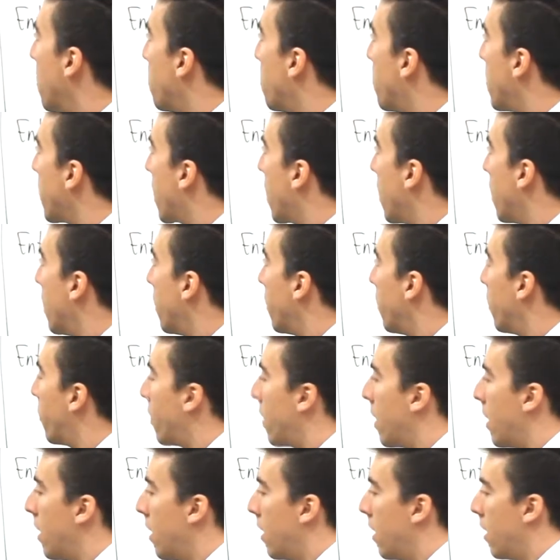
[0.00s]

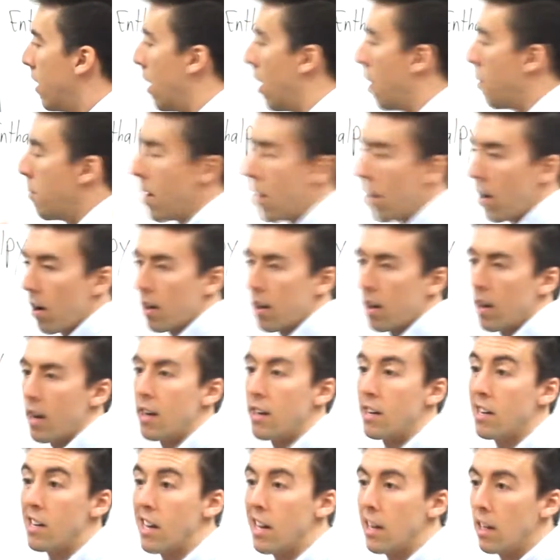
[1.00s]
because in America
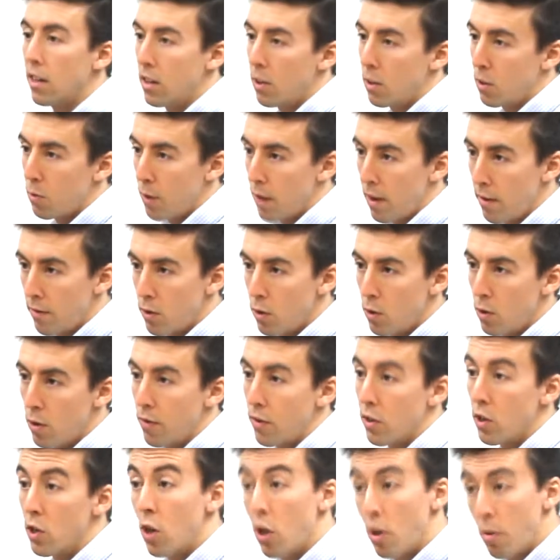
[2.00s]
and in England we have two
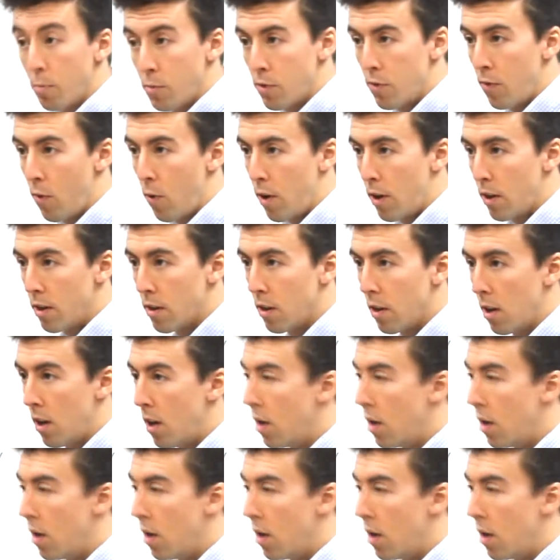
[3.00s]
different terms for it.